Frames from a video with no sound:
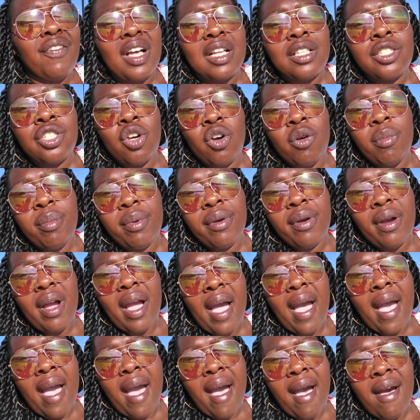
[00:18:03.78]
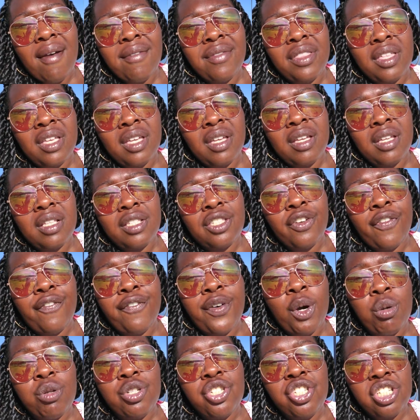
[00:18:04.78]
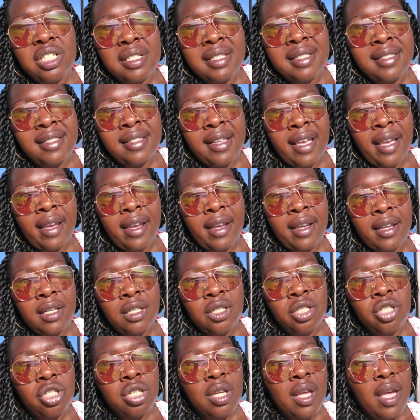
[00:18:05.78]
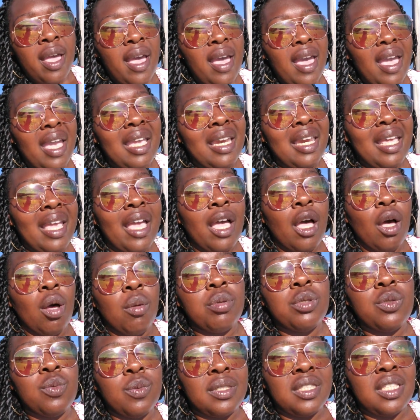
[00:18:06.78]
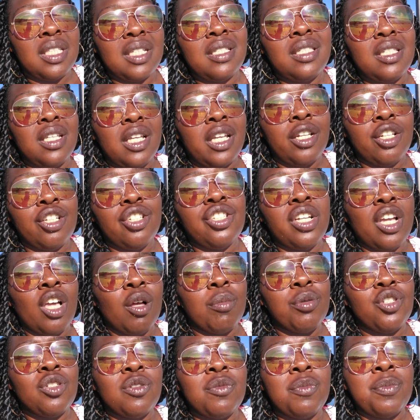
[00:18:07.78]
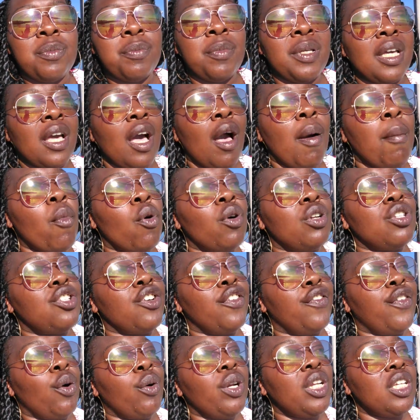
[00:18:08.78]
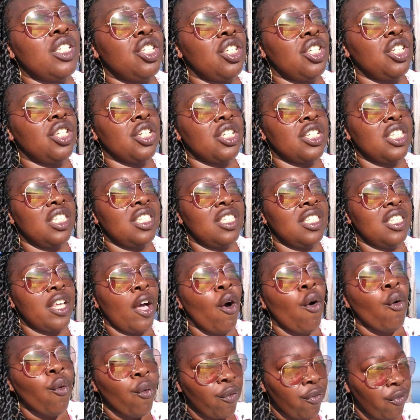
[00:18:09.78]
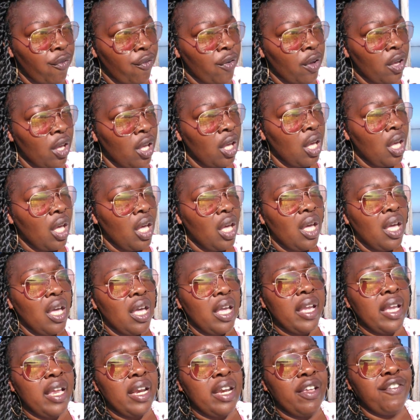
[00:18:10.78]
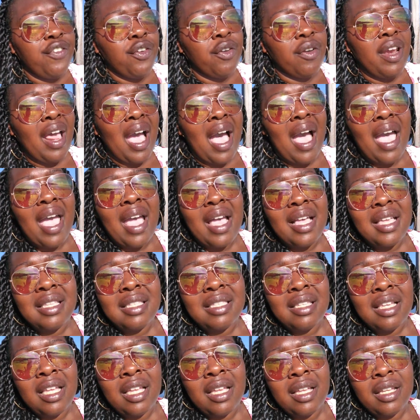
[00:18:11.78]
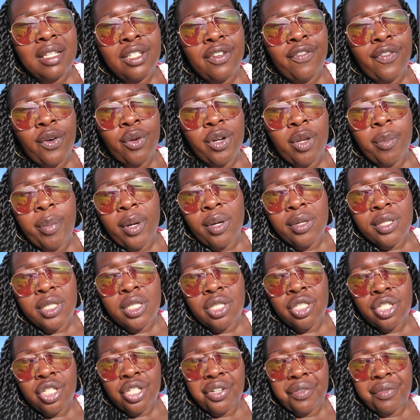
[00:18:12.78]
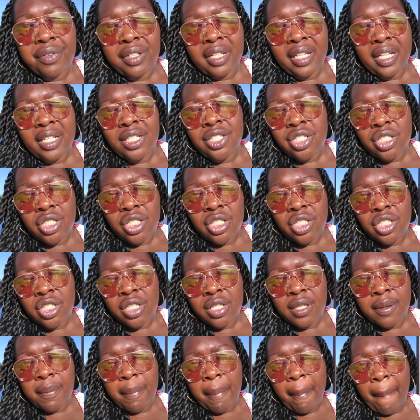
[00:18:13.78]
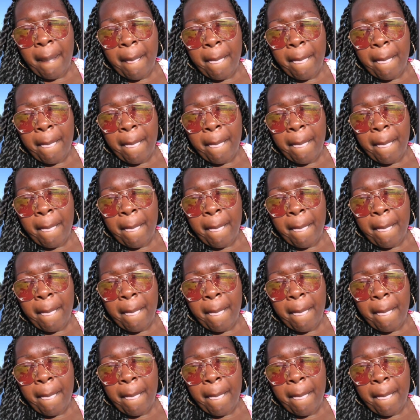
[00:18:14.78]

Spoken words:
October, I have the devotion sage, and it helps with this energy. It helps you become more devoted to yourself. And if you're not as a devoted person to your relationship